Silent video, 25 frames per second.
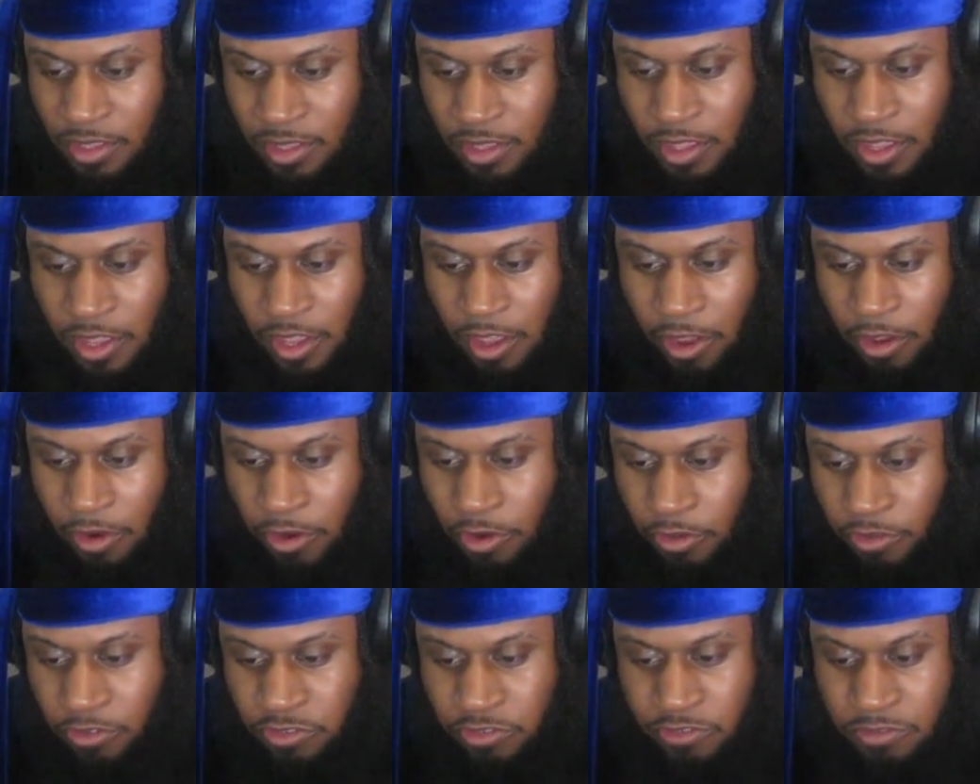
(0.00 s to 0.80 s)
I don't
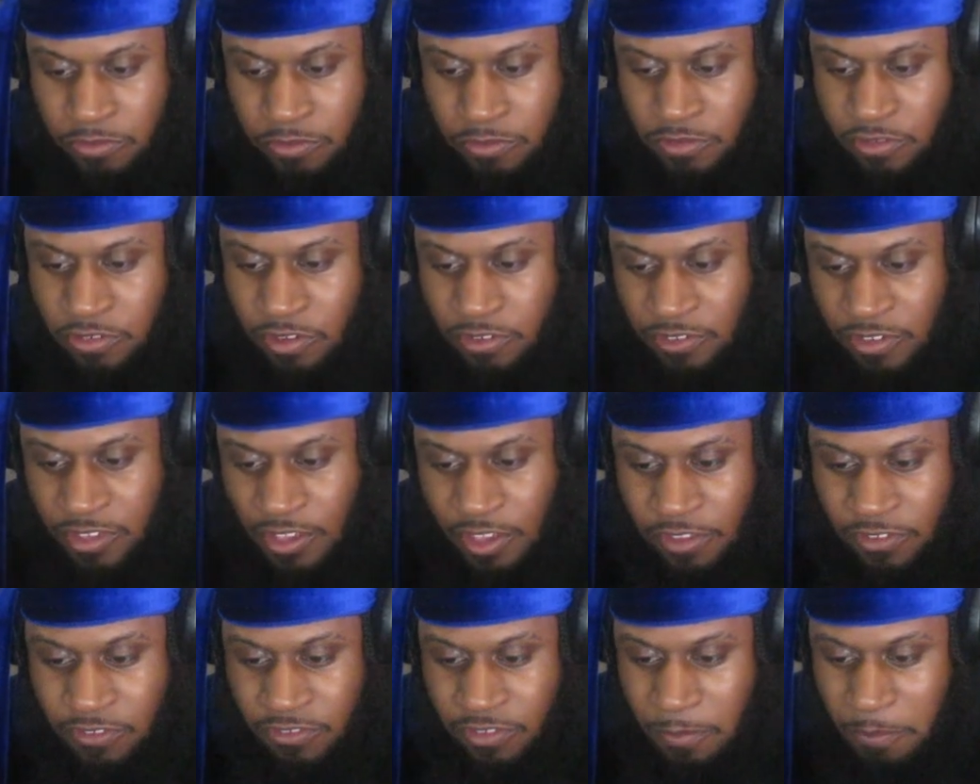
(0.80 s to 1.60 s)
know. Just in
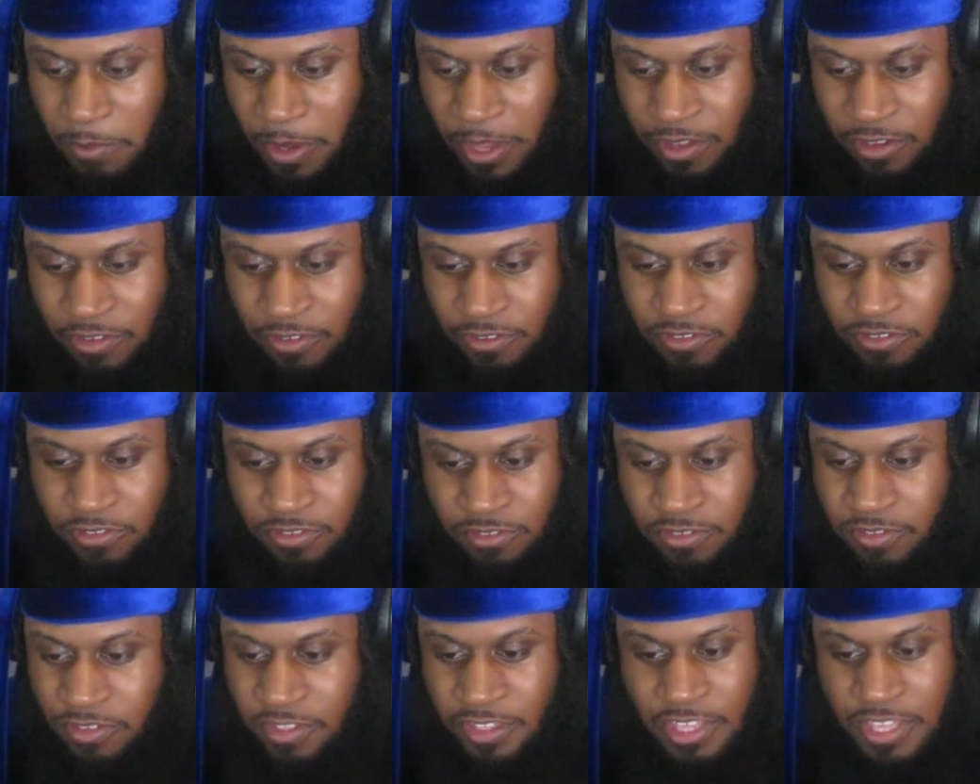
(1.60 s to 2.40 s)
case somebody's
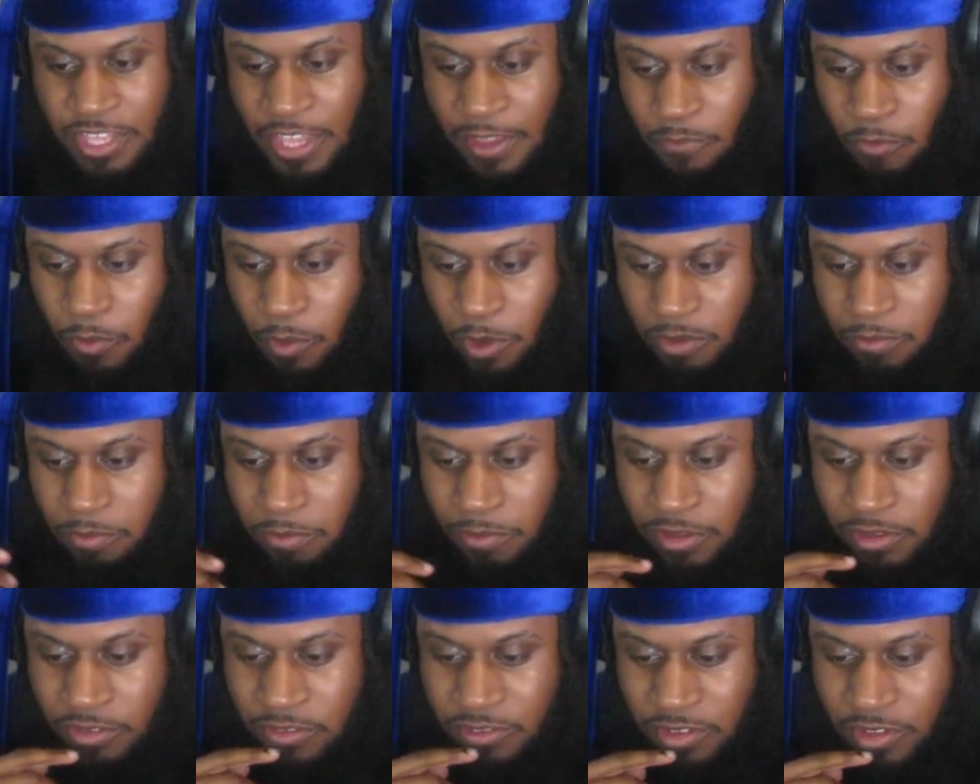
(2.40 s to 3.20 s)
never watched
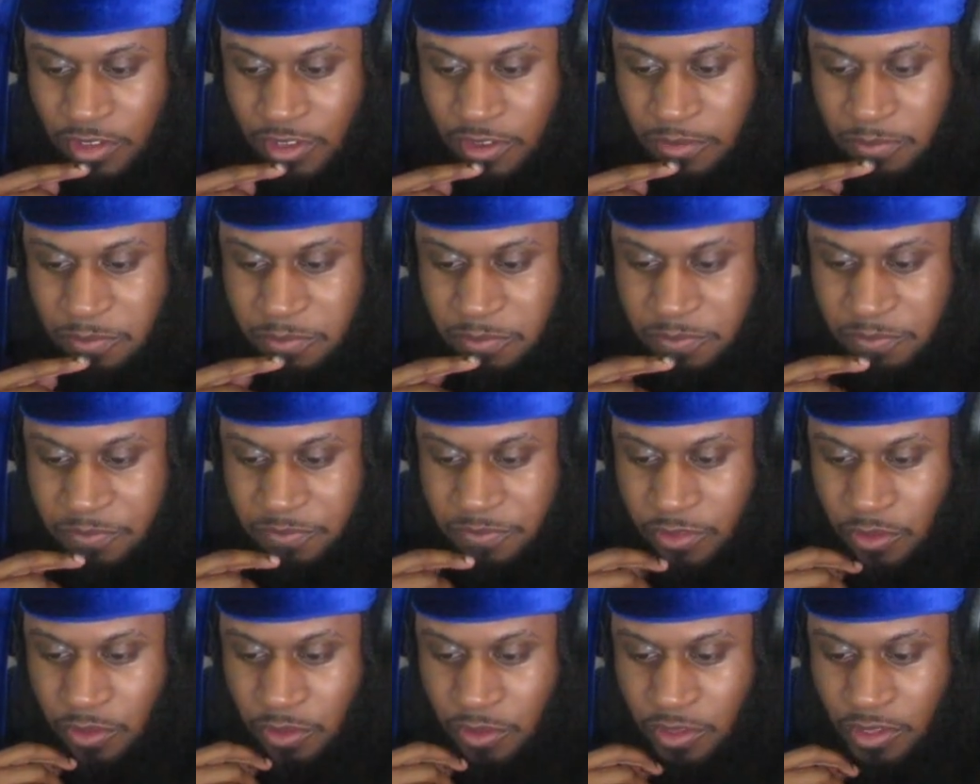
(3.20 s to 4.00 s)
Bleach yet.
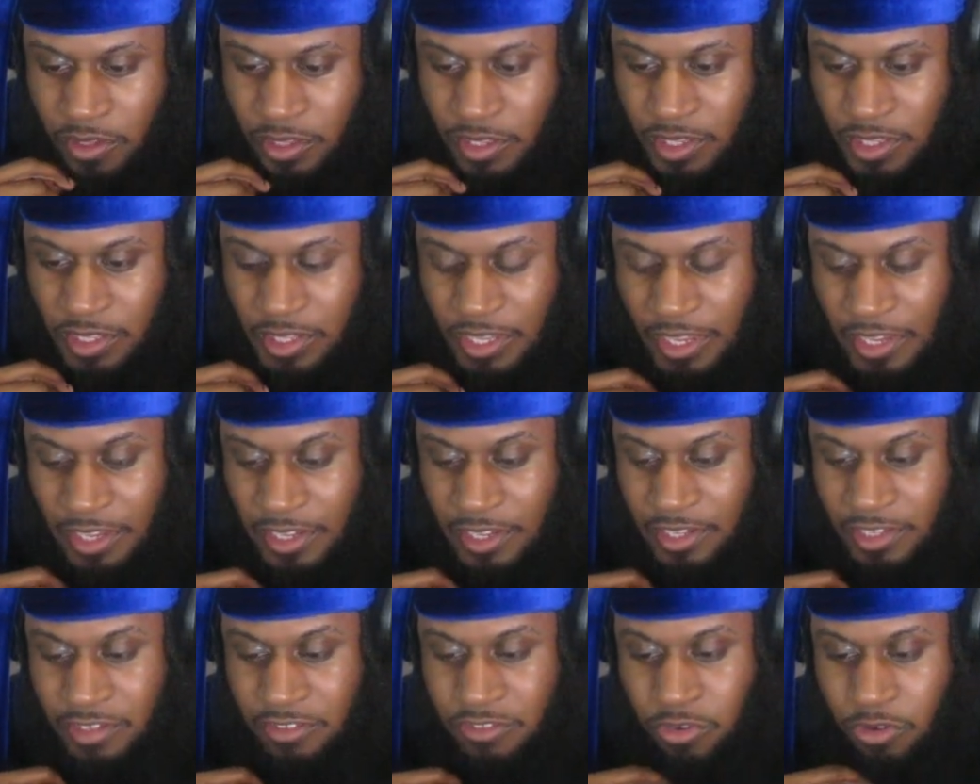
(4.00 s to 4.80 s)
Then yeah,
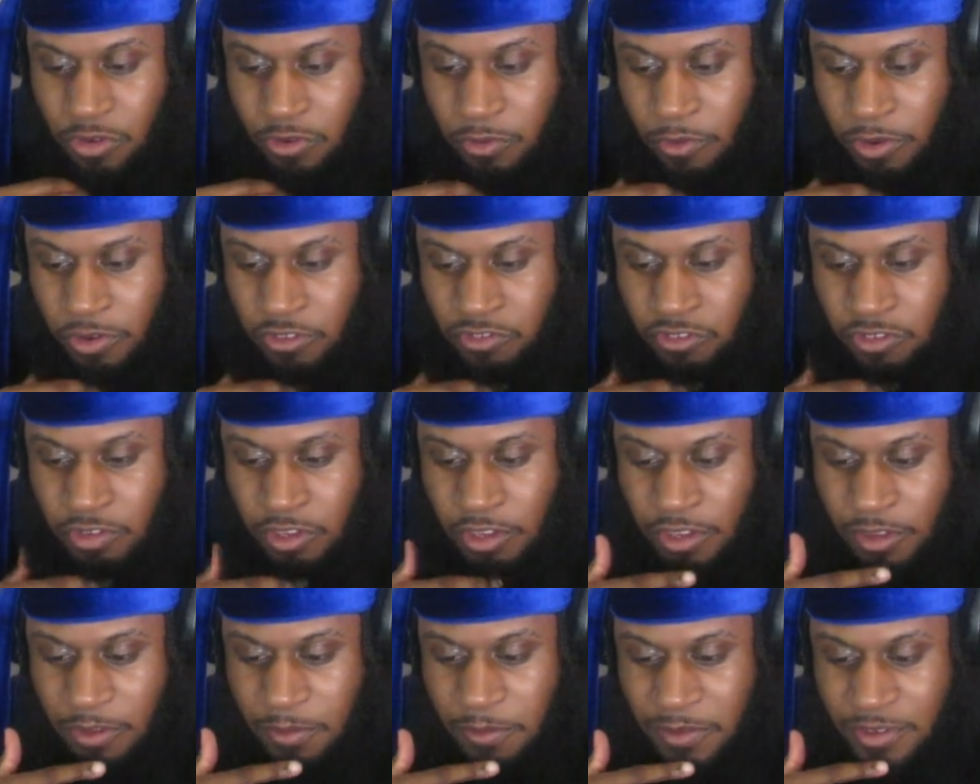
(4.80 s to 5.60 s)
he tore Renji
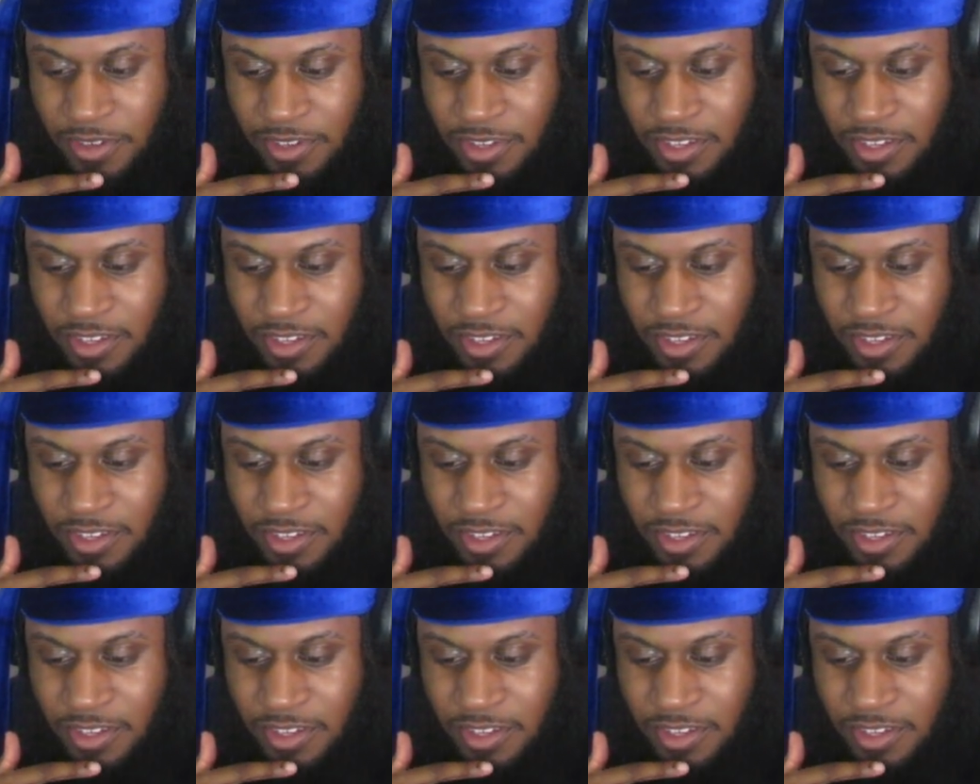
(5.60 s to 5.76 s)
up.